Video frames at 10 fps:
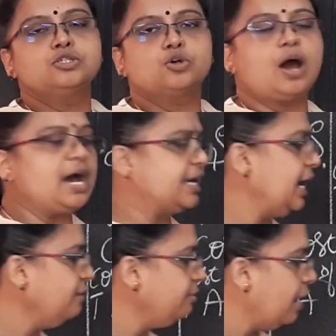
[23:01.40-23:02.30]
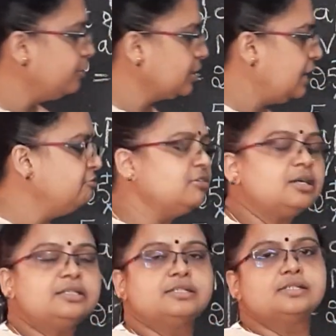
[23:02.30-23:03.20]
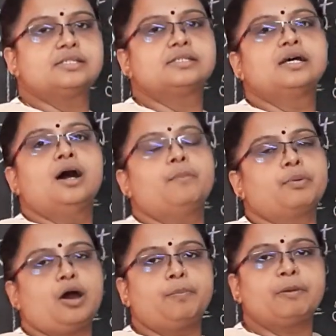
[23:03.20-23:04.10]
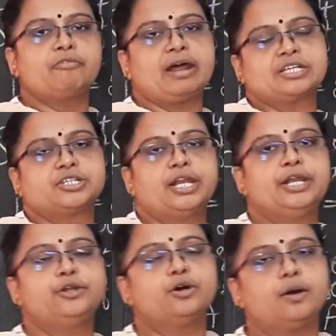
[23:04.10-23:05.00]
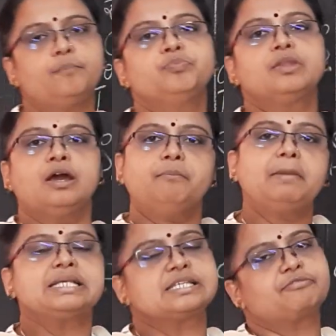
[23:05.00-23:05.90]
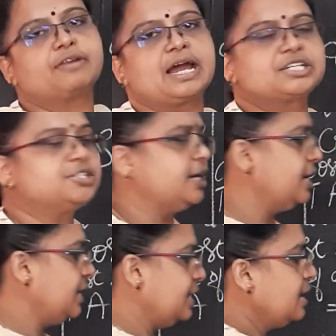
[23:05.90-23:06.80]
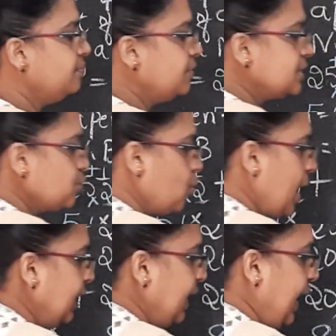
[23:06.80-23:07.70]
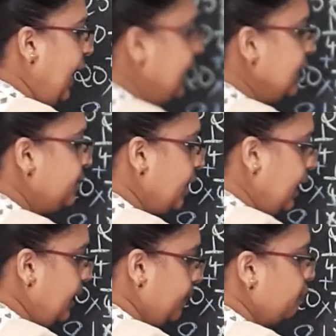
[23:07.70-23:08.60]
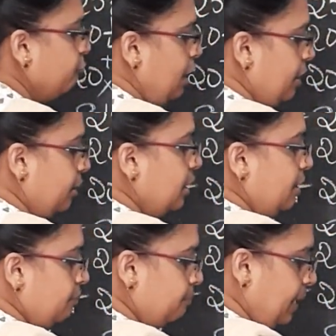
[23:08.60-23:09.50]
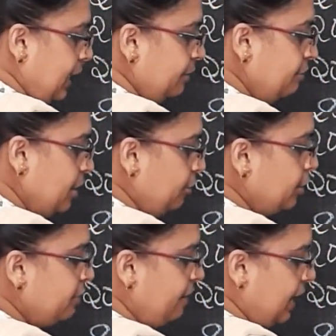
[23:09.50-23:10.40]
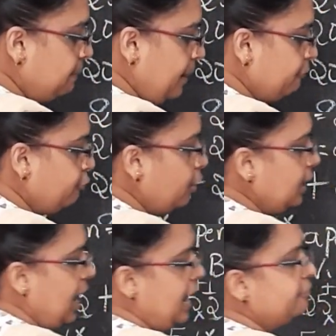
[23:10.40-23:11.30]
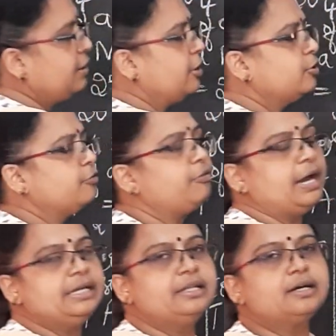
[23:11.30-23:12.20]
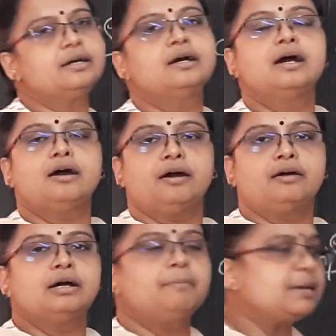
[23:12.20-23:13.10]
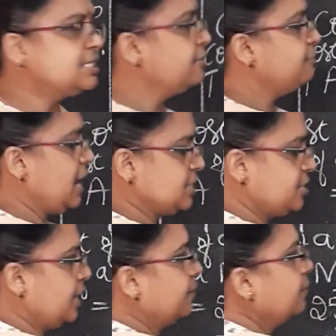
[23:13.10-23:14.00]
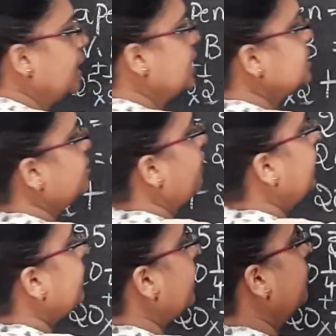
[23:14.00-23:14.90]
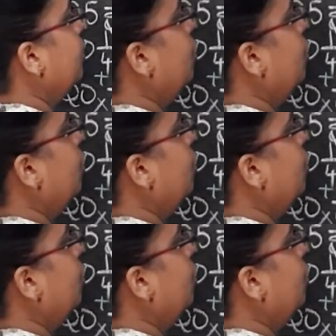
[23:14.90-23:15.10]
So again we have to convert this proper fraction into mixed fraction. This 183 we have to divide by 4 and we have to find the mixed fraction. Let us divide here.